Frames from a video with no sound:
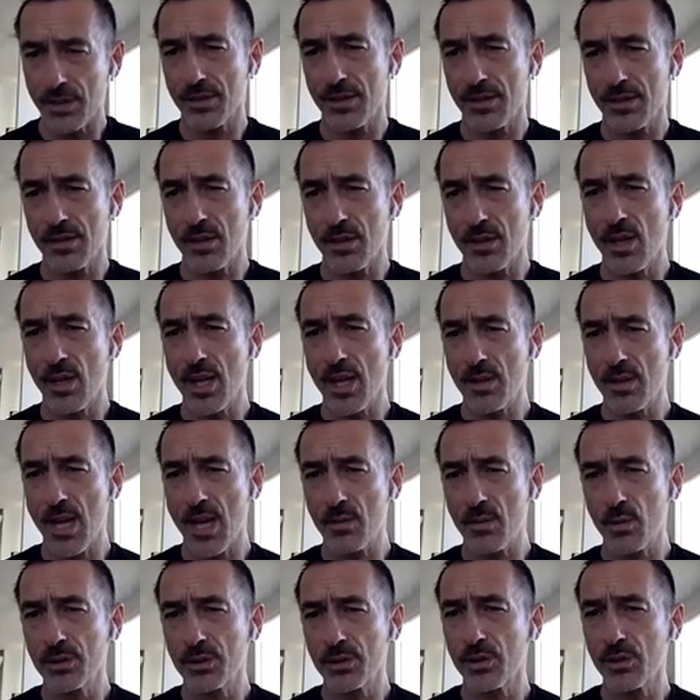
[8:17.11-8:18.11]
So mm. I, hmm. I,
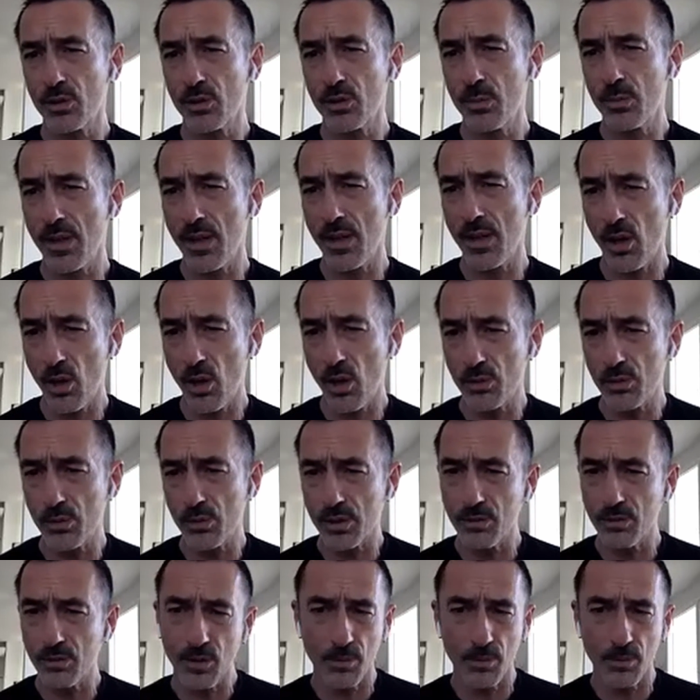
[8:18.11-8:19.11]
wanted to be the host
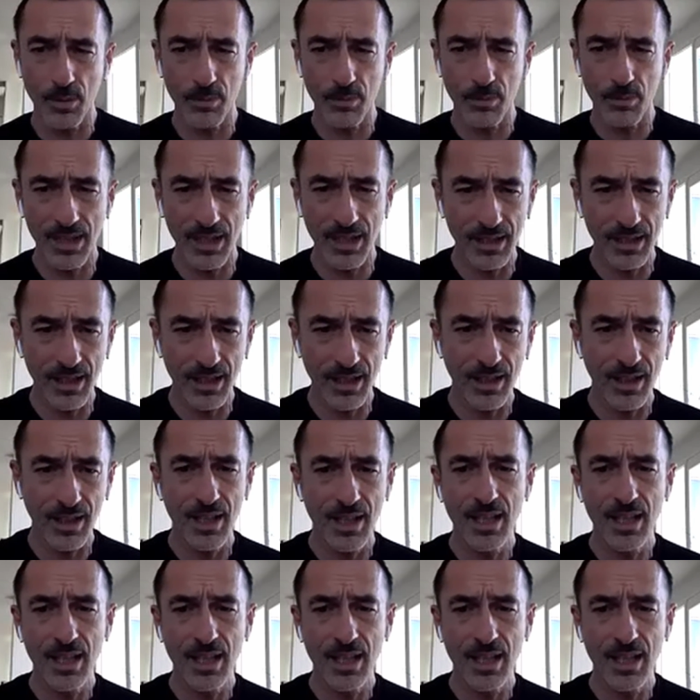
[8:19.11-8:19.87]
from the beginning,